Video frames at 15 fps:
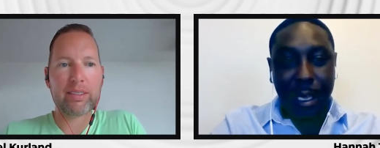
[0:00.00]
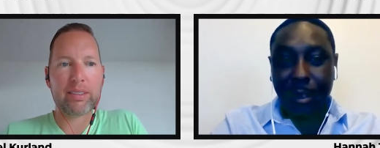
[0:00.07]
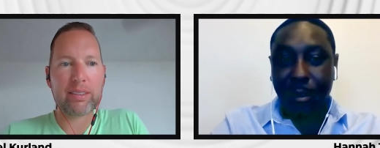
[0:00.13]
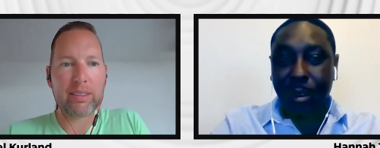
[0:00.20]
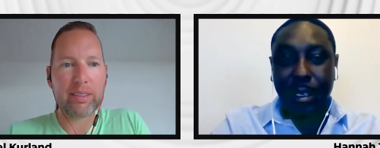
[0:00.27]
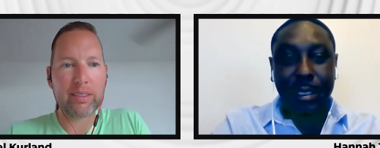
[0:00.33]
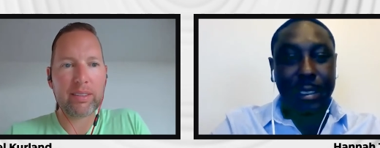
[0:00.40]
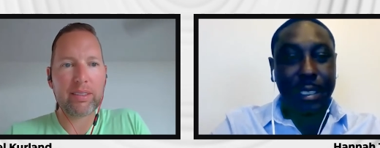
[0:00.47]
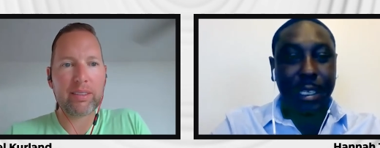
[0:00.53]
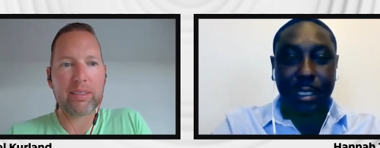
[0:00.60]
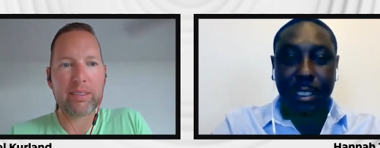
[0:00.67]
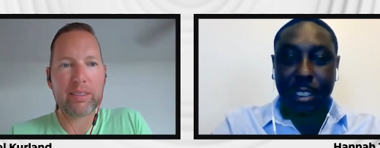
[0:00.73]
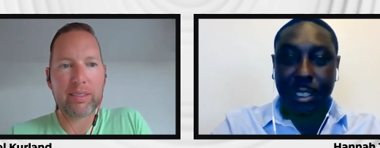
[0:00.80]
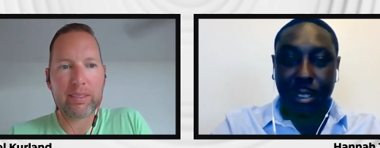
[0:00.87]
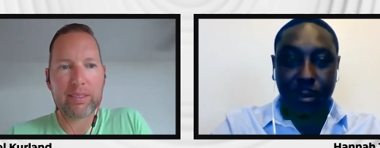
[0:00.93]
Speaker 1: you need to
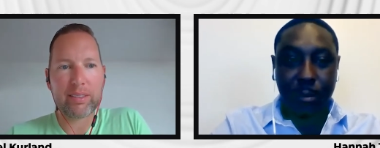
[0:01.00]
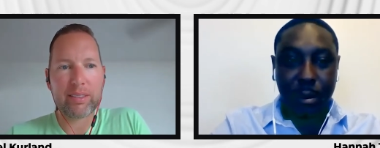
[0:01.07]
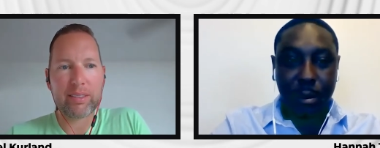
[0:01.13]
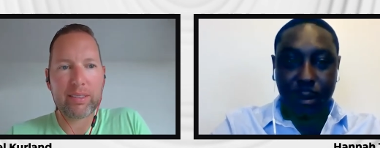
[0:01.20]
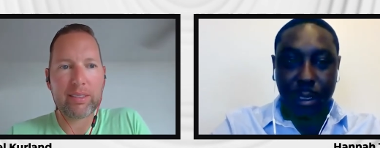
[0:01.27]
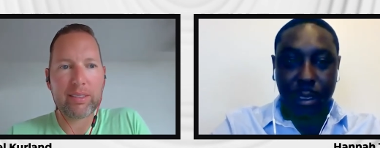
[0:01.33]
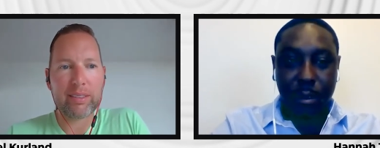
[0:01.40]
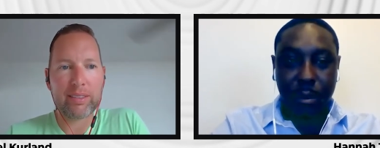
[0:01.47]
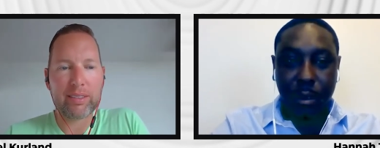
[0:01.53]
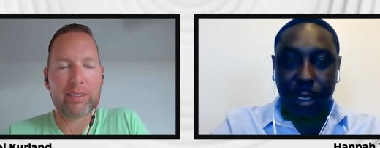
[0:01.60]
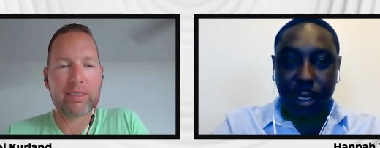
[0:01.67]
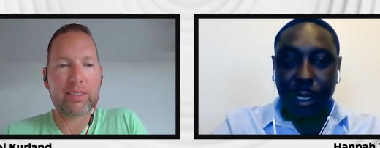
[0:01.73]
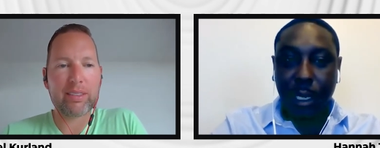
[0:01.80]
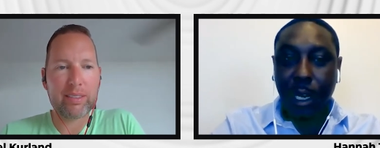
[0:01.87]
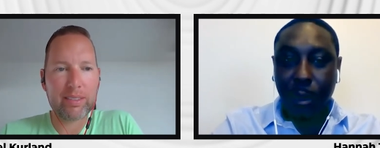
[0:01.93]
take a chill pill, right? You
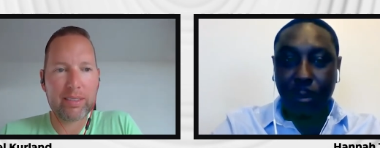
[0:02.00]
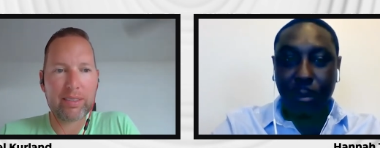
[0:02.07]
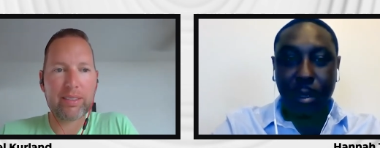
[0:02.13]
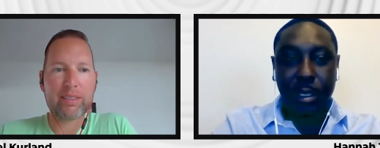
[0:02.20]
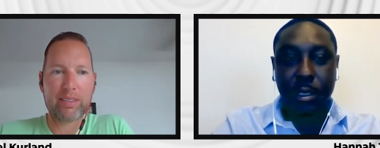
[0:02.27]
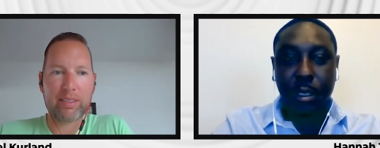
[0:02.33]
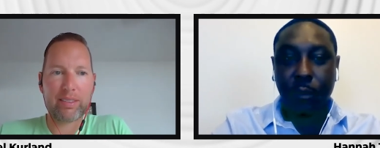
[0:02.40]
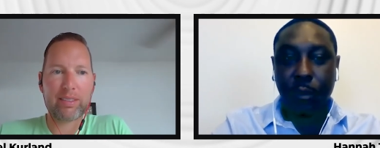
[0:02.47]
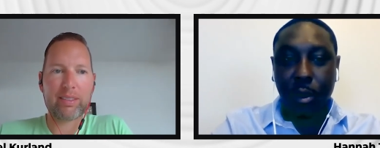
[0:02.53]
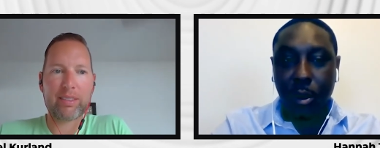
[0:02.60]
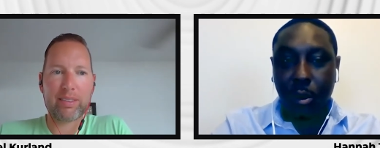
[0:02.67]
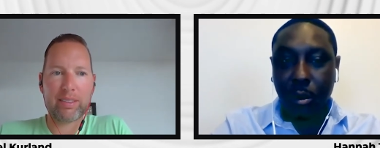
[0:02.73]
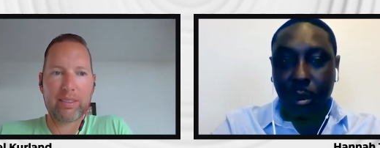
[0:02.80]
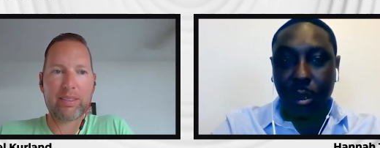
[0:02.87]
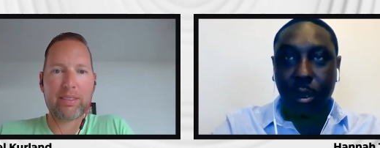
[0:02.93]
need to humble yourself.
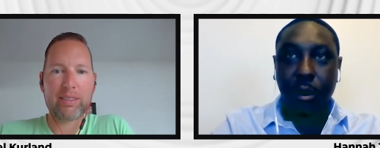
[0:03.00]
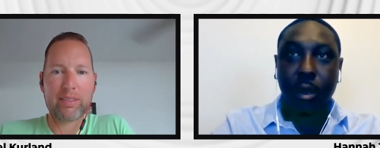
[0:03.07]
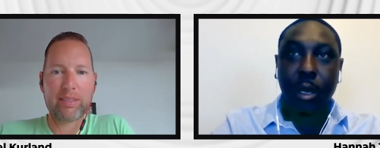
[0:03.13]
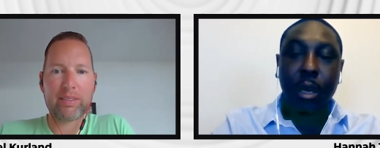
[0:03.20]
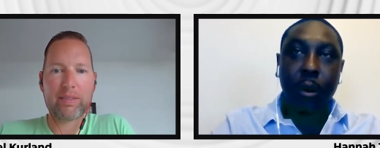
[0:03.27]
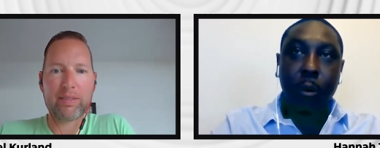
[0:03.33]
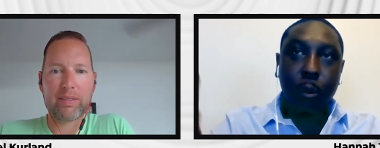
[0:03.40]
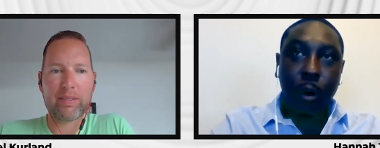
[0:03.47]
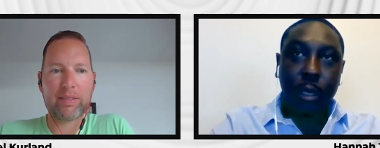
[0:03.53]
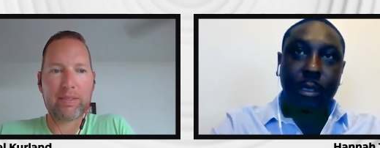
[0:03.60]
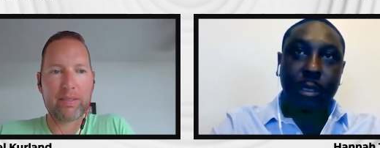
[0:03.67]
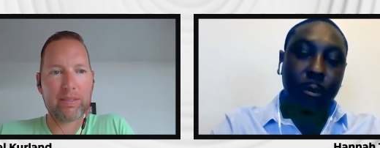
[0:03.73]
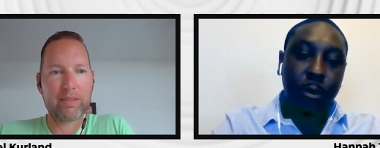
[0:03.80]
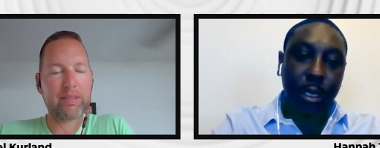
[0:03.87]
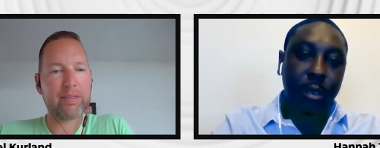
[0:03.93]
You don't know
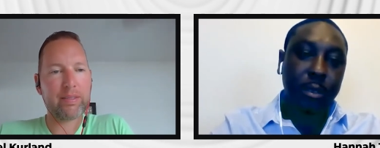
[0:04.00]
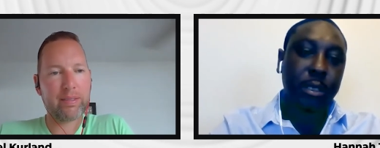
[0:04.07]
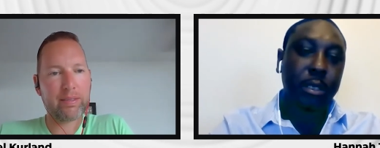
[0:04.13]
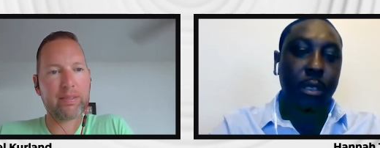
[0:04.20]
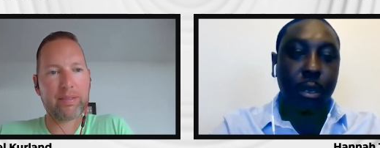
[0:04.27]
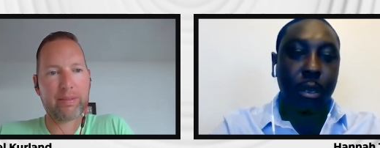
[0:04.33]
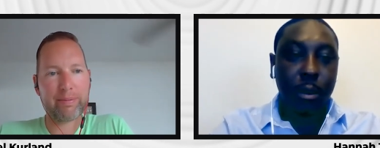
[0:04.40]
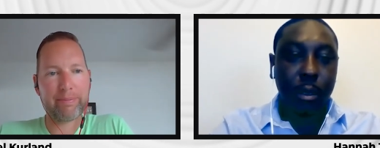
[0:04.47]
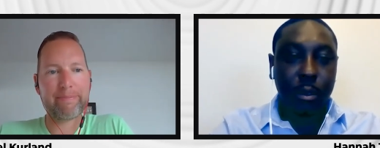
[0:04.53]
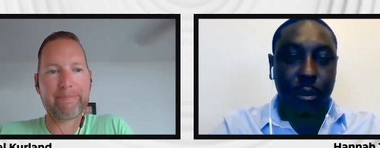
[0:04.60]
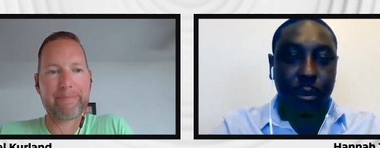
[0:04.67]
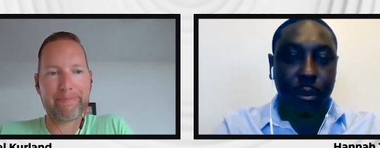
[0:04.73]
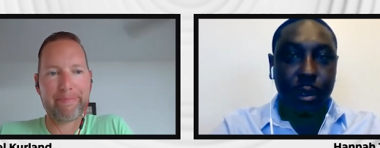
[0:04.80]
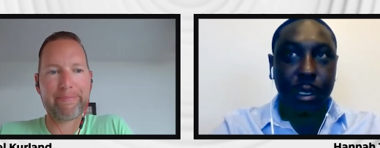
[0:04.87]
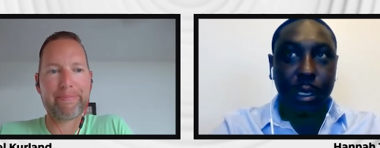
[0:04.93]
what someone else is going
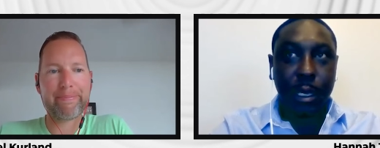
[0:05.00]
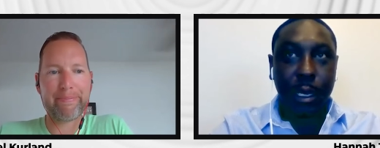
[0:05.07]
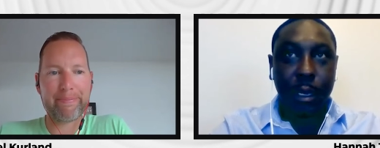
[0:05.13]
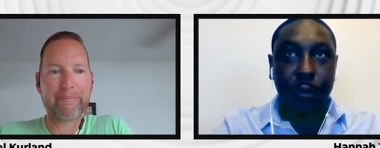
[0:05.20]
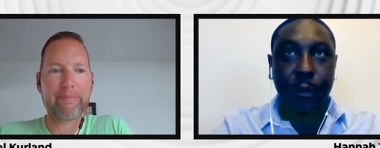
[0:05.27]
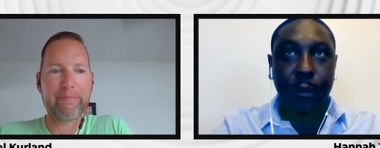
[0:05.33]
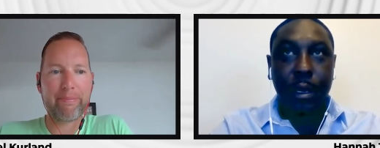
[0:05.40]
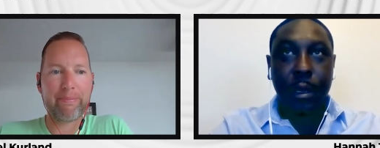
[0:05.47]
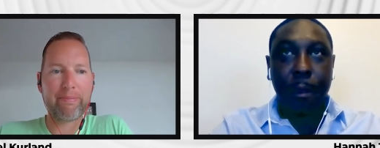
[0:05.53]
through in life,